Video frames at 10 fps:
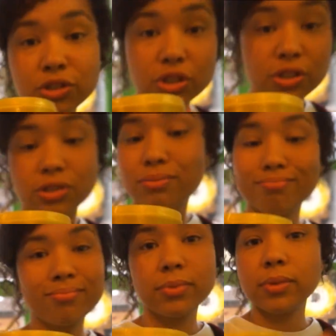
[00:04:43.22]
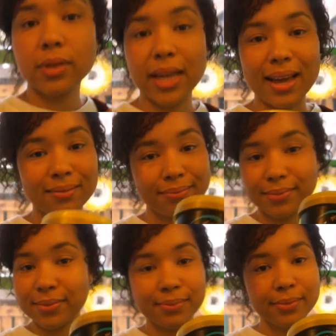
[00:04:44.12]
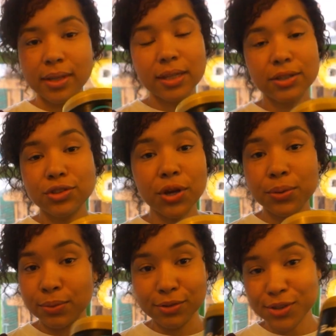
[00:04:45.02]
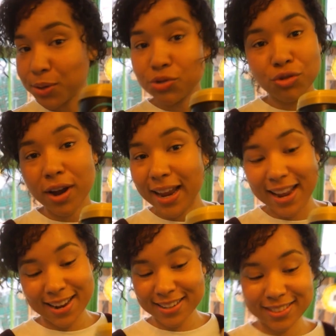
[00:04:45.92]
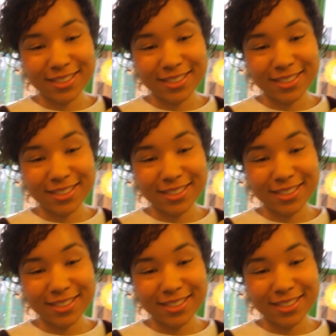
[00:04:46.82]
just, yeah, don't, don't try it.